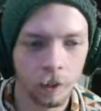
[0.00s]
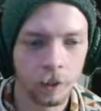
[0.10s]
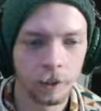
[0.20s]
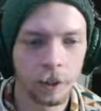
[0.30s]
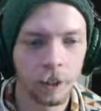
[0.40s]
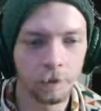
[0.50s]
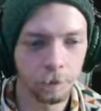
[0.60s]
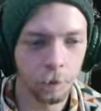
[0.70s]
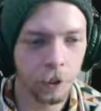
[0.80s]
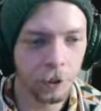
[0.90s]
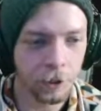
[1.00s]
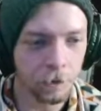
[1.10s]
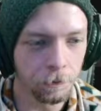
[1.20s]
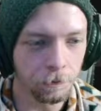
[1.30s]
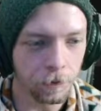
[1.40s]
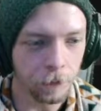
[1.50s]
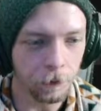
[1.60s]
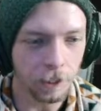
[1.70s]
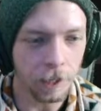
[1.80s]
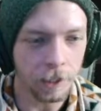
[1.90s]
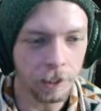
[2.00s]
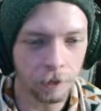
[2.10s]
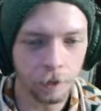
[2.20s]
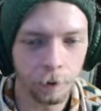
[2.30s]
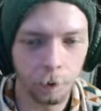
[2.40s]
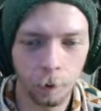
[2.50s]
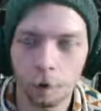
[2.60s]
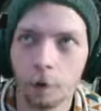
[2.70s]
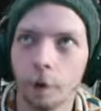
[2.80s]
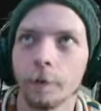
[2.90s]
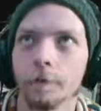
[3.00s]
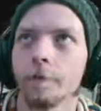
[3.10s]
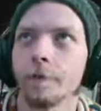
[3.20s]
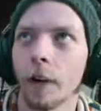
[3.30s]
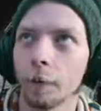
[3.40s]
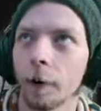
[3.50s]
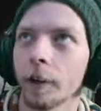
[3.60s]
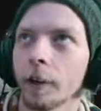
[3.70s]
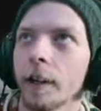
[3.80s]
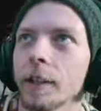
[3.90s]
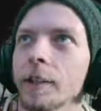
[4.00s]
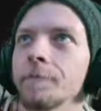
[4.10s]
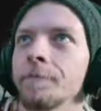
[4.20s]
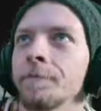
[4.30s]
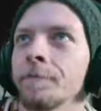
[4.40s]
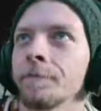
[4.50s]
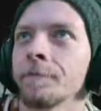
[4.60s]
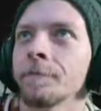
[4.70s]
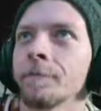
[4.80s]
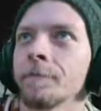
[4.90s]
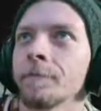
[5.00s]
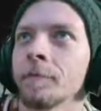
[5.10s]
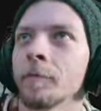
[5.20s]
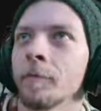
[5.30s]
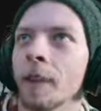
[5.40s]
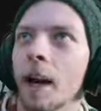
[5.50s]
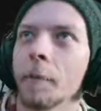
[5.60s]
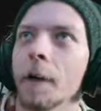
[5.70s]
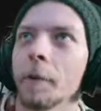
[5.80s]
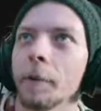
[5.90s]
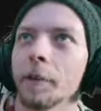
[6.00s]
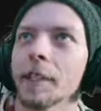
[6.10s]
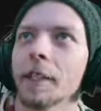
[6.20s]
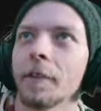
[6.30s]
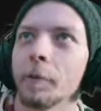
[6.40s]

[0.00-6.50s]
So, we're gonna do some class stuff. We're gonna work on our vampire class. Hi, man, I'm building stuff in